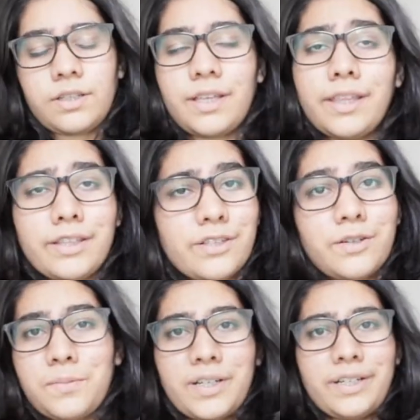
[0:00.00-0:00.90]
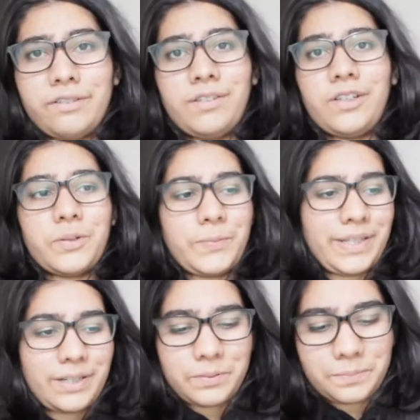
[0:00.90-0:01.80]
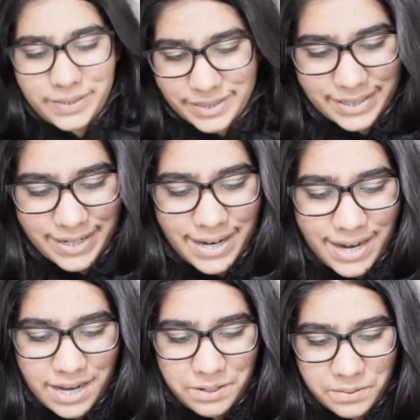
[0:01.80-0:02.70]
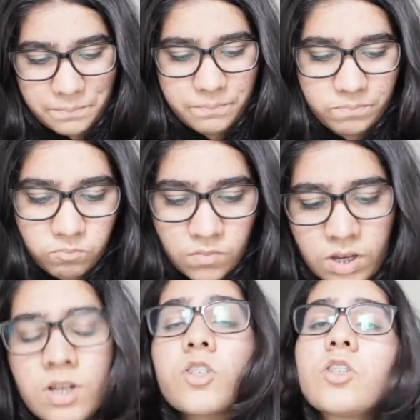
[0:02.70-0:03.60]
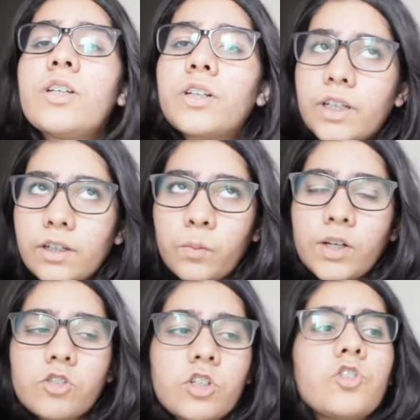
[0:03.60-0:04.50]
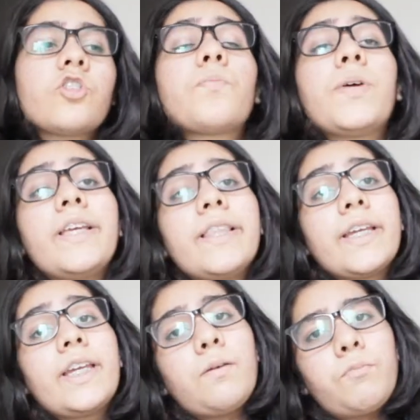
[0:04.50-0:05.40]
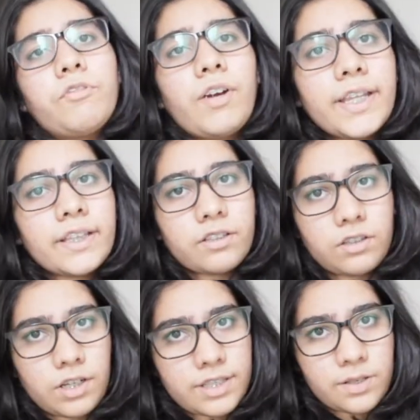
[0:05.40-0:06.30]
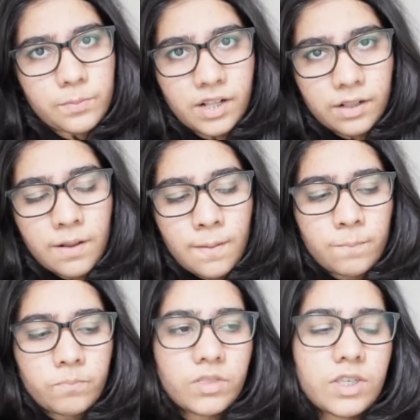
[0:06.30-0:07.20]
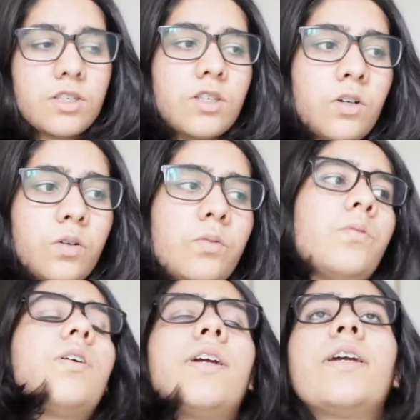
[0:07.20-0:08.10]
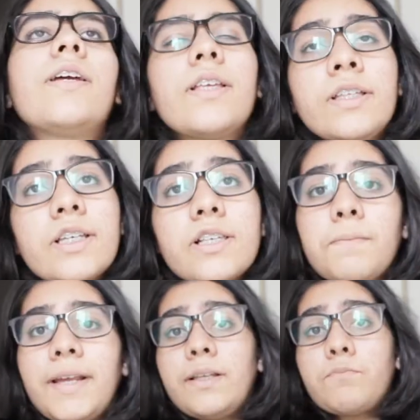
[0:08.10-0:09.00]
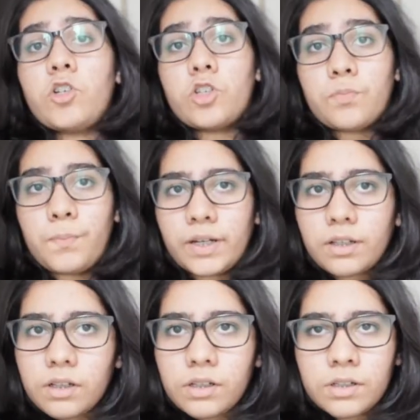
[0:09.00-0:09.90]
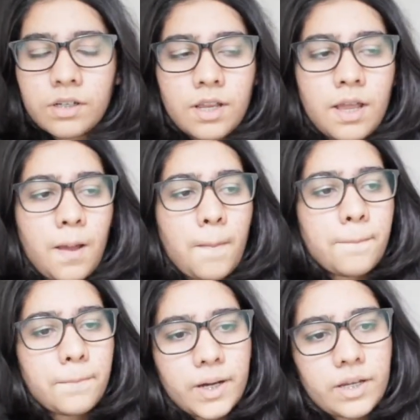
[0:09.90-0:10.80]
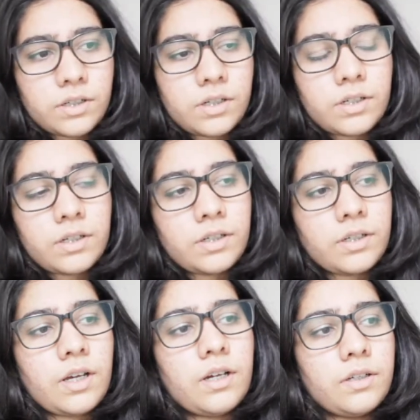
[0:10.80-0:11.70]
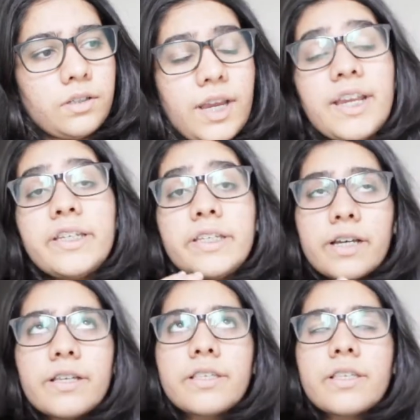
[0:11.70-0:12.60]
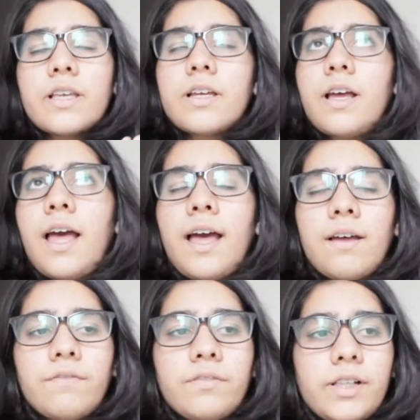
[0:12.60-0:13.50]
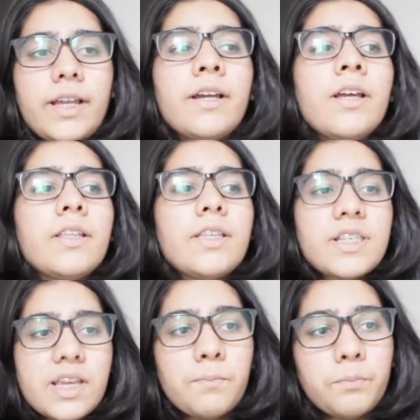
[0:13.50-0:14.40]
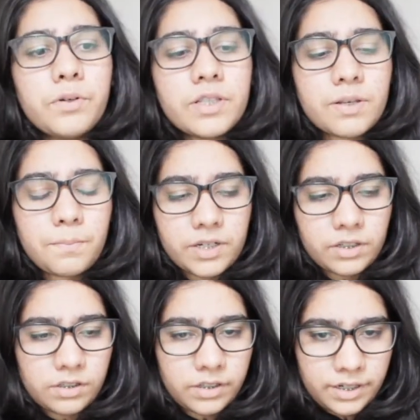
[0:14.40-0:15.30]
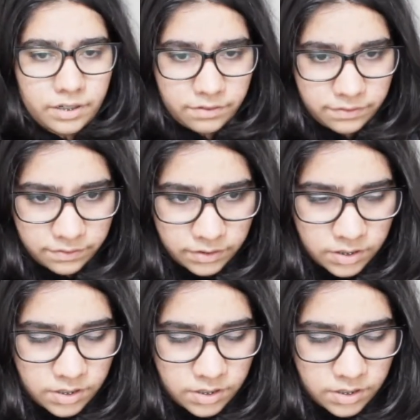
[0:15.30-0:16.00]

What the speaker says: I think this is going to be kind of a long video, but anyway. So they're quick judgers, but then they keep refining their thoughts as well. So it doesn't make them judgmental, but it does have, this imprints a particular kind of